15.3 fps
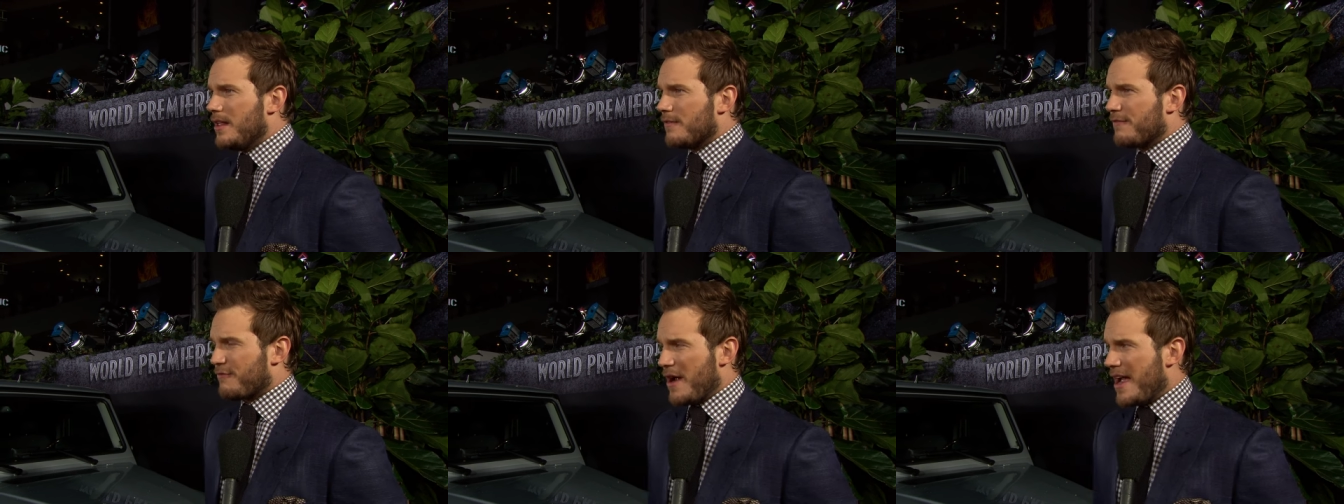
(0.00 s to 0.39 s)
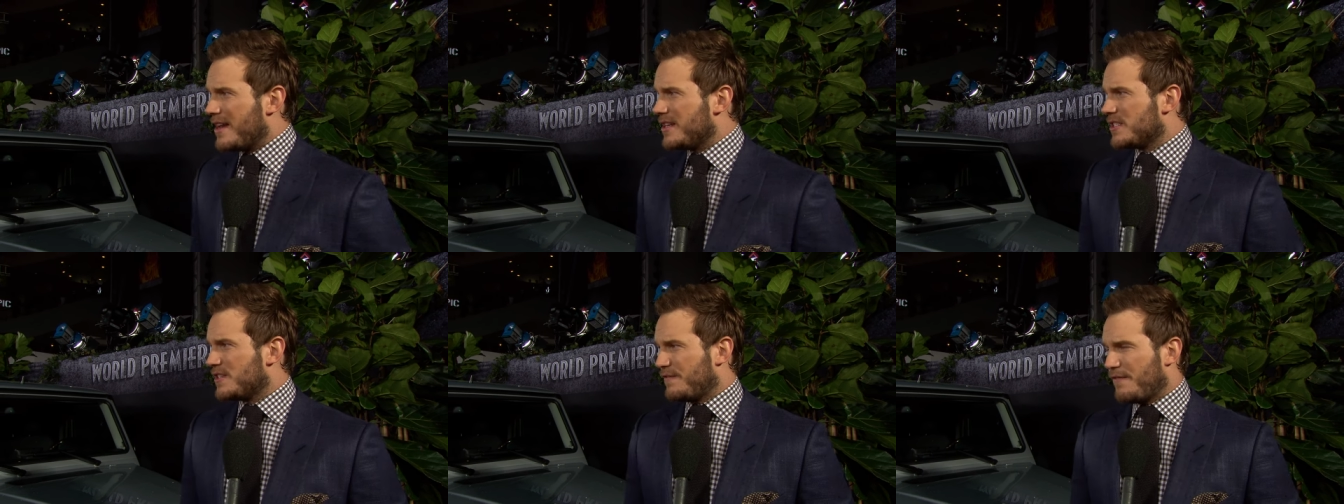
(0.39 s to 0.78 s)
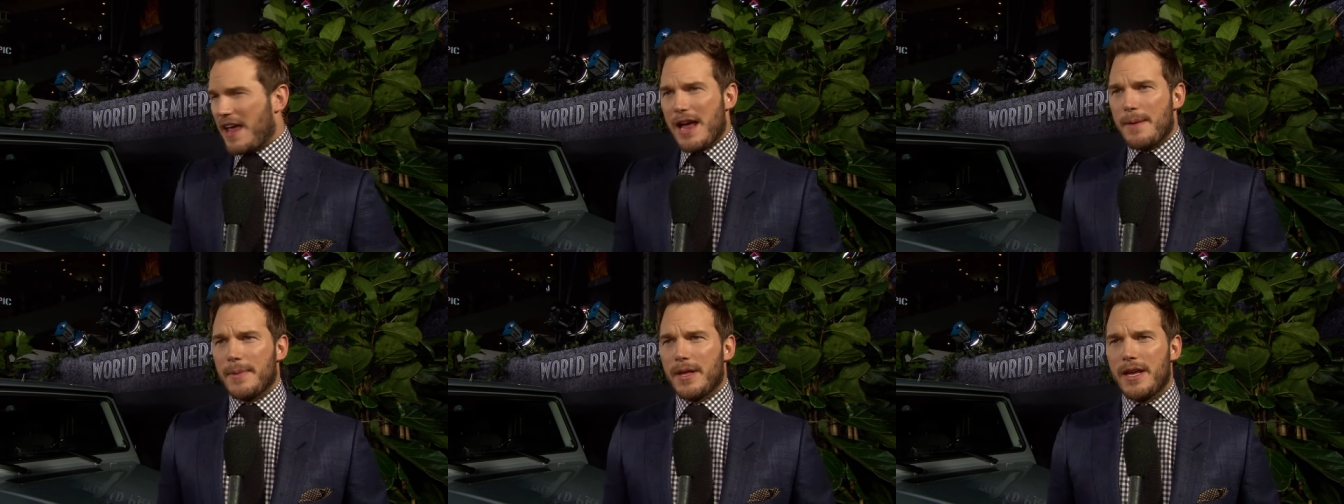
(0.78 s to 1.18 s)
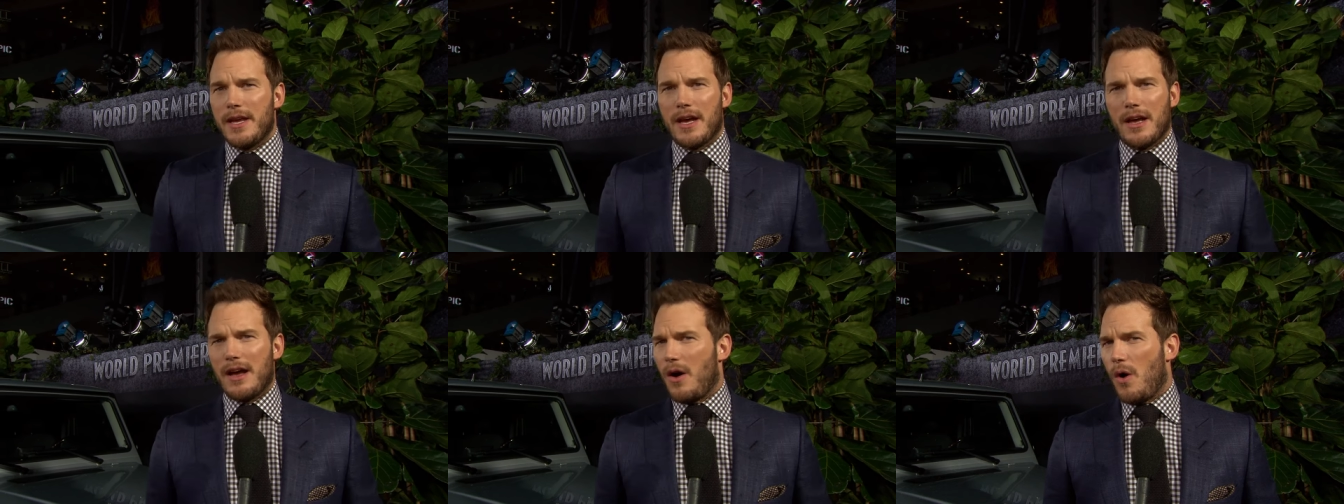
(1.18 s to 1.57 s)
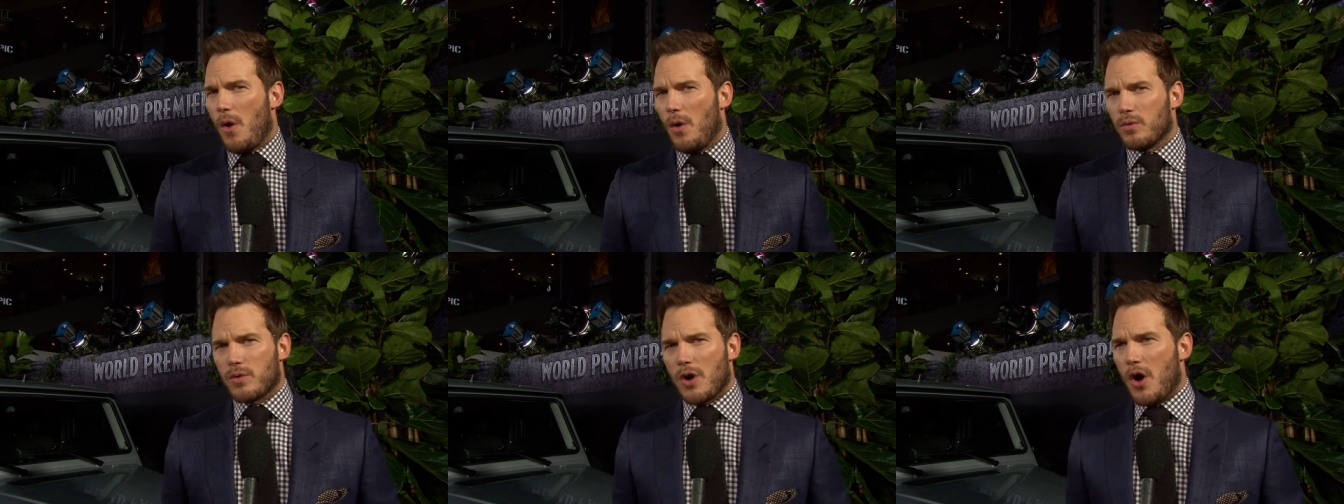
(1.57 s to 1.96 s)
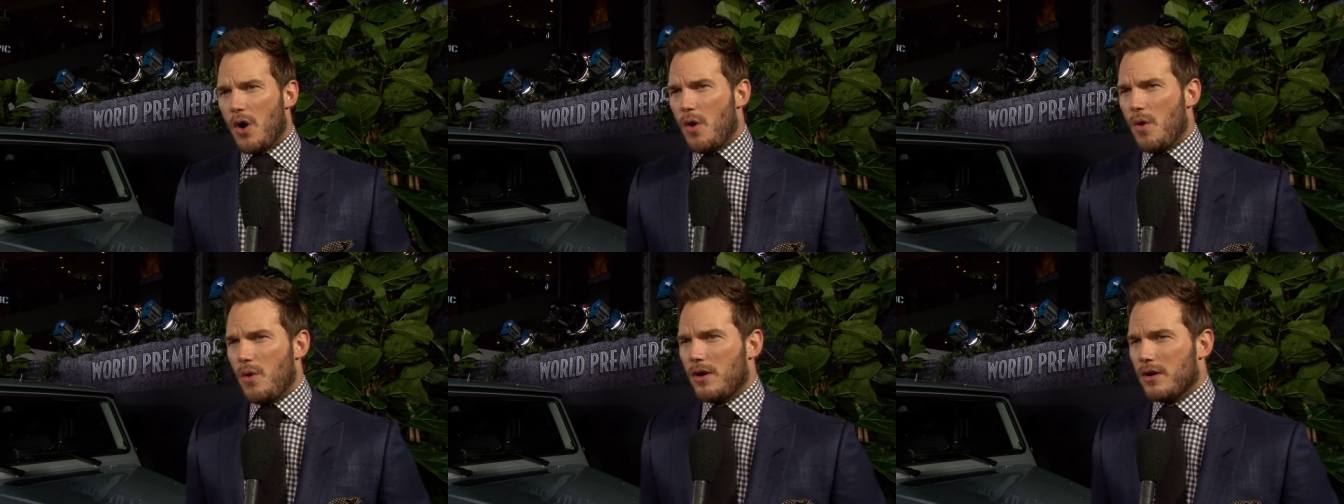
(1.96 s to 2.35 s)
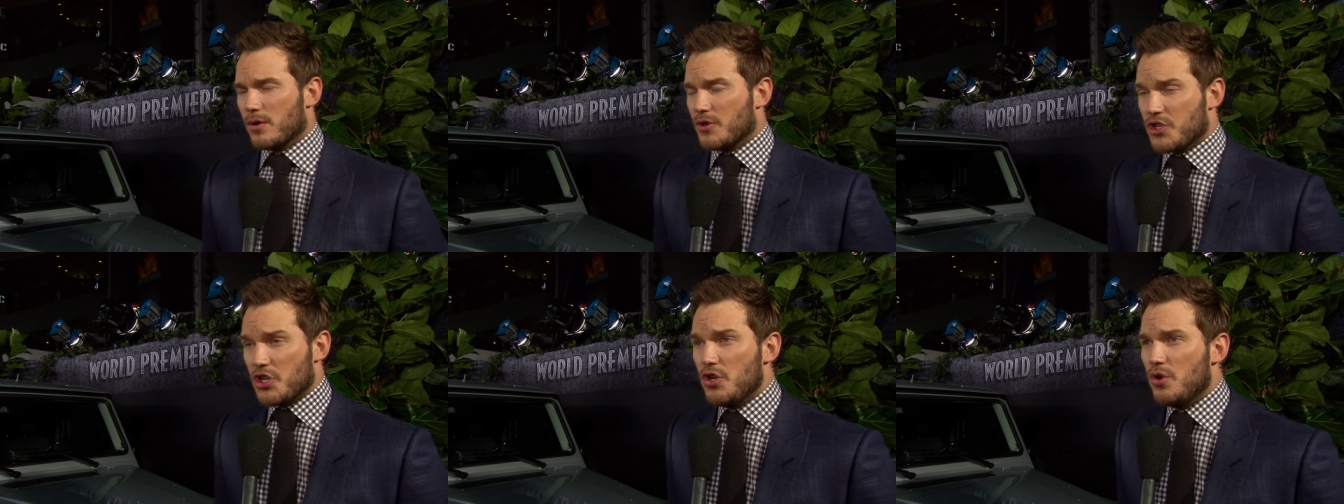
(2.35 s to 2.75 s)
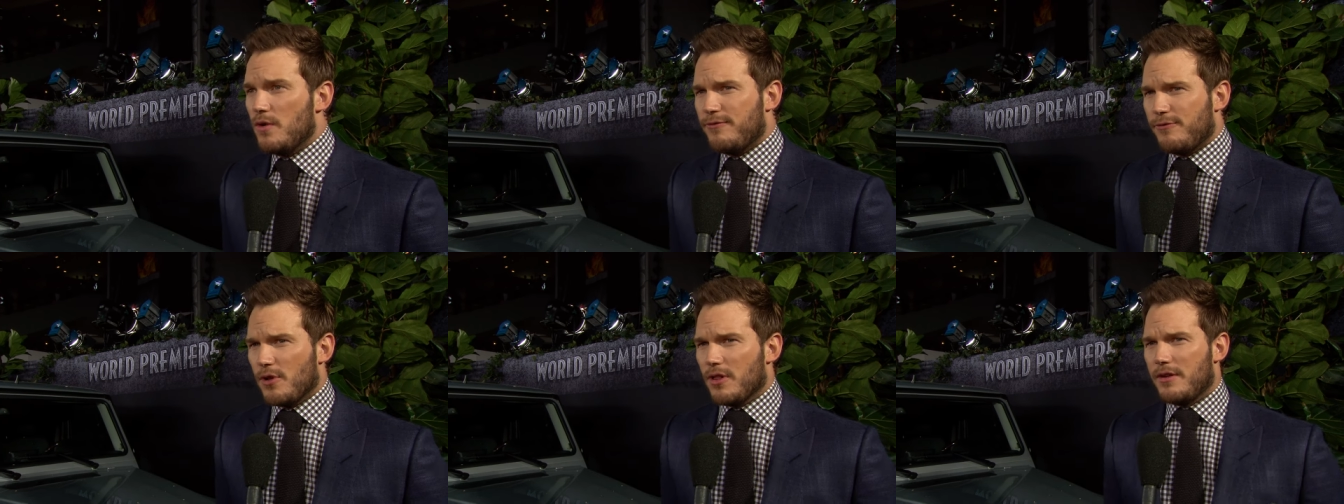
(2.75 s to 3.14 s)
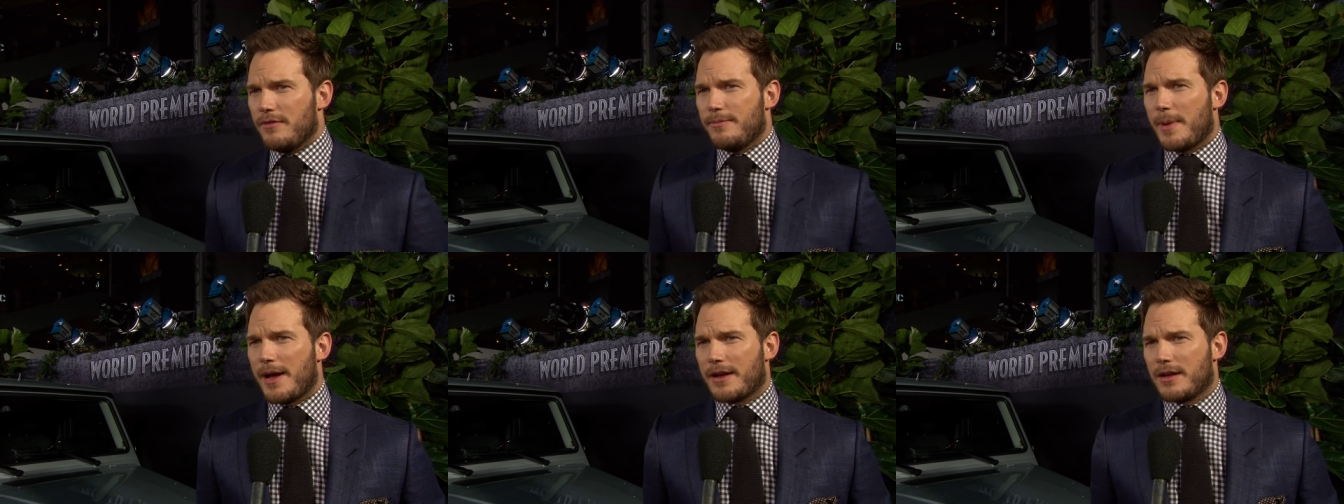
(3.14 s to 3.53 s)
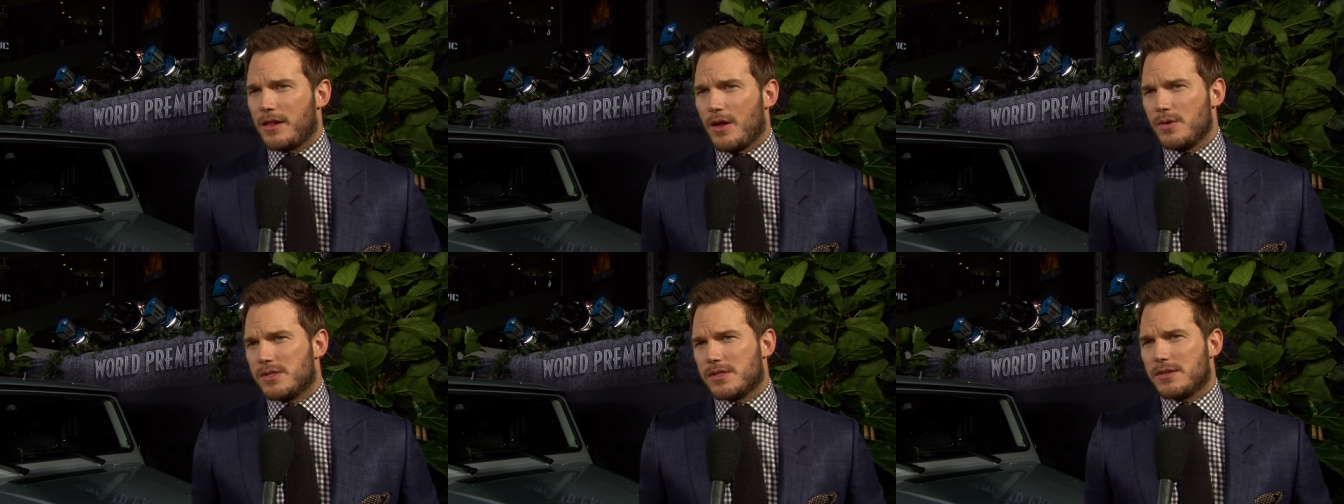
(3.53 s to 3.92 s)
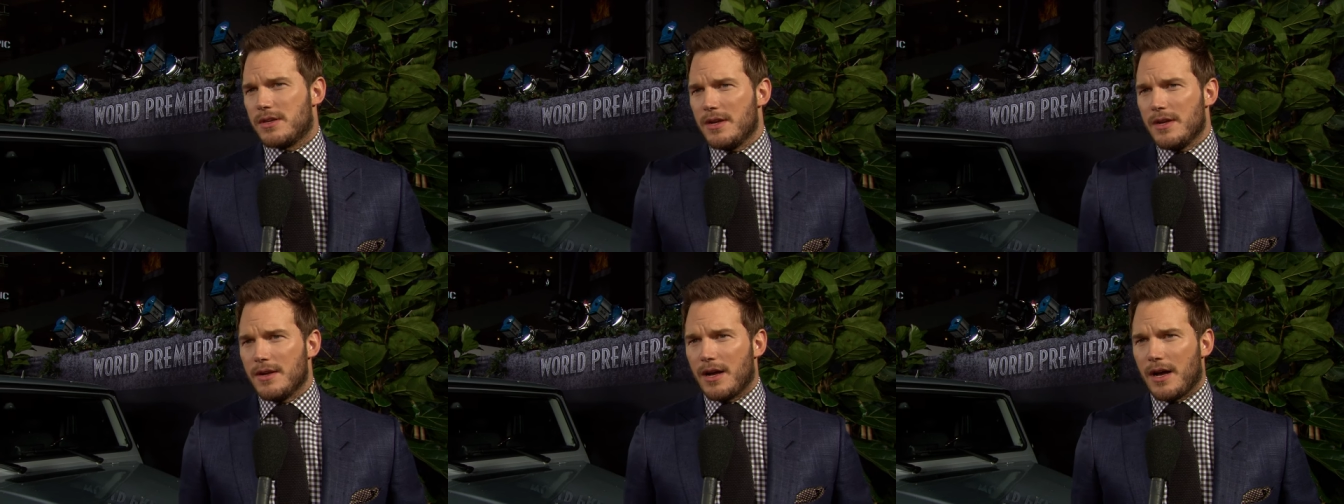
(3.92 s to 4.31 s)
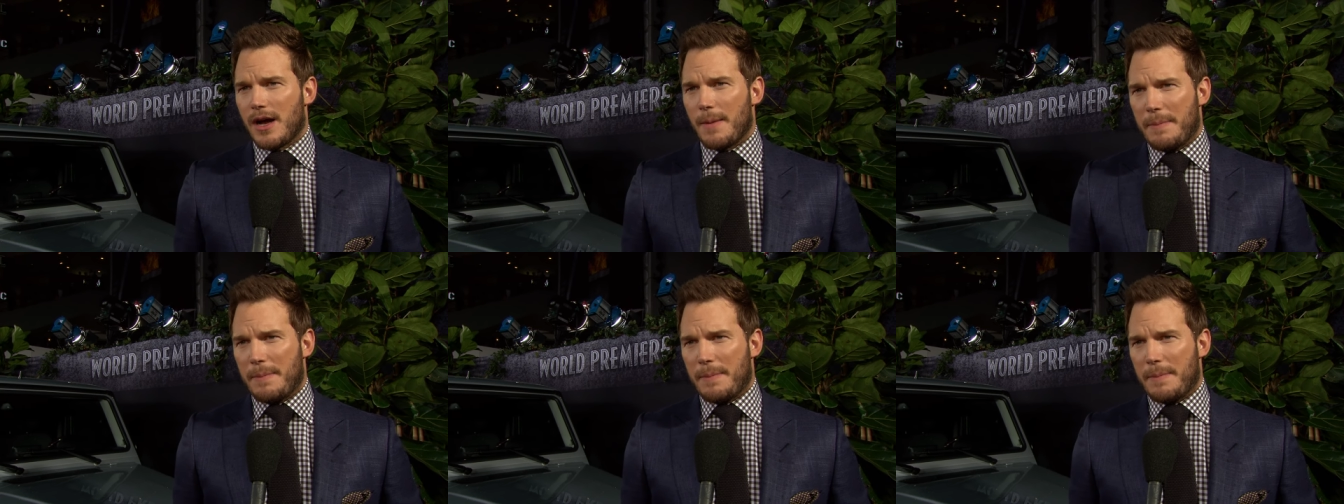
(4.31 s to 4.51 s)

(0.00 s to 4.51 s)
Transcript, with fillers: friends, family, a, a whole row or two full of my close uh,